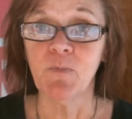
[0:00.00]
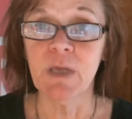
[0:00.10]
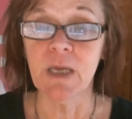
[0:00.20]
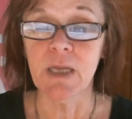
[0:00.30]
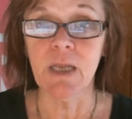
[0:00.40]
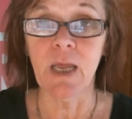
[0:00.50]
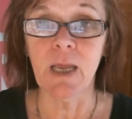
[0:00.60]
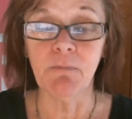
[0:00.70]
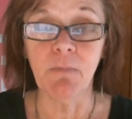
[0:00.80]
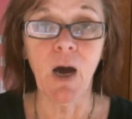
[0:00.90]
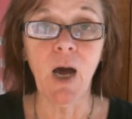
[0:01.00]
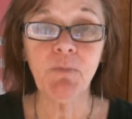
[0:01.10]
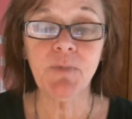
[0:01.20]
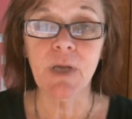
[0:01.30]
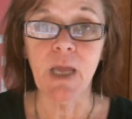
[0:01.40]
get a mop
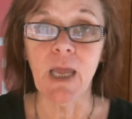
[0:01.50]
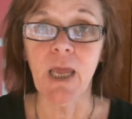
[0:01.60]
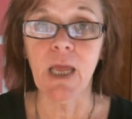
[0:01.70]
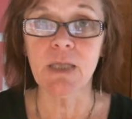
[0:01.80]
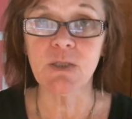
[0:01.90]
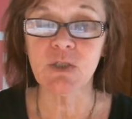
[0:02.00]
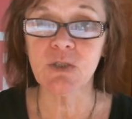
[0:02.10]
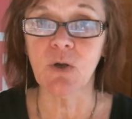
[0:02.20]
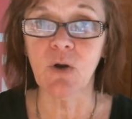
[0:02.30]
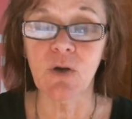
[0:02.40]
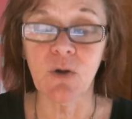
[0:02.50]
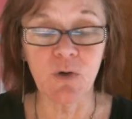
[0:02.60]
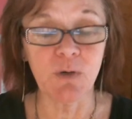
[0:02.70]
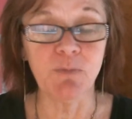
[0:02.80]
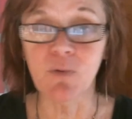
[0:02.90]
and start,
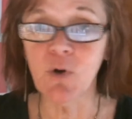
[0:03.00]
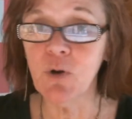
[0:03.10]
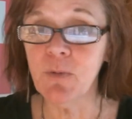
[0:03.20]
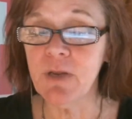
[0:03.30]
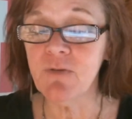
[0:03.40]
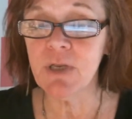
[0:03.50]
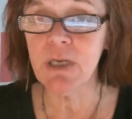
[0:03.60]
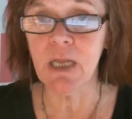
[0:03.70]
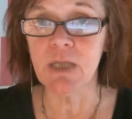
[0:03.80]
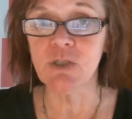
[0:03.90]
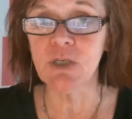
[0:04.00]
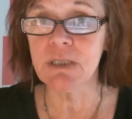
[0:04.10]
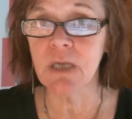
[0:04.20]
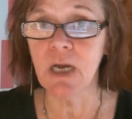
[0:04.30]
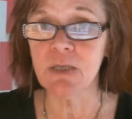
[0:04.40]
or a broom even, and
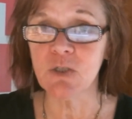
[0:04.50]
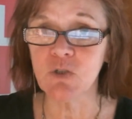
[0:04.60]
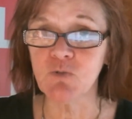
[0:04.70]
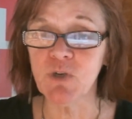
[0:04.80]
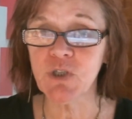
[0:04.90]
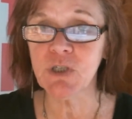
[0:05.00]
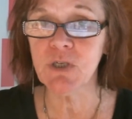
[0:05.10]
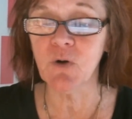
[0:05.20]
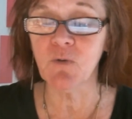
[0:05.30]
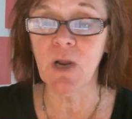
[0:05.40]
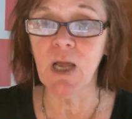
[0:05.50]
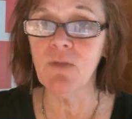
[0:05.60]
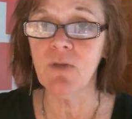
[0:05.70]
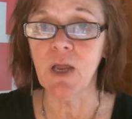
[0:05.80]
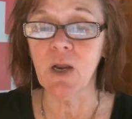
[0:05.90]
just kind of swish it
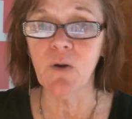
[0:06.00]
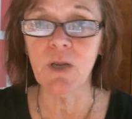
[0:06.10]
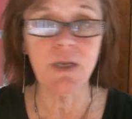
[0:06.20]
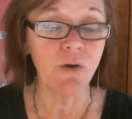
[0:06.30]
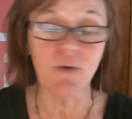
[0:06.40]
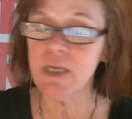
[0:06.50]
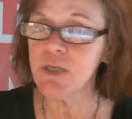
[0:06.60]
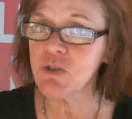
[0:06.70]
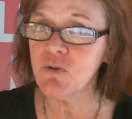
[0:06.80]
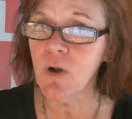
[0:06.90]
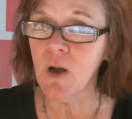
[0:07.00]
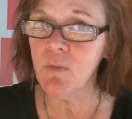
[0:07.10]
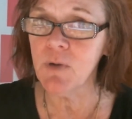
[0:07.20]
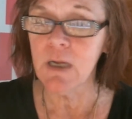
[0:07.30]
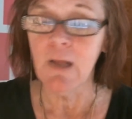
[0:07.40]
around the area. You don't need a
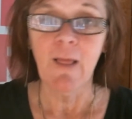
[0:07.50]
scrub.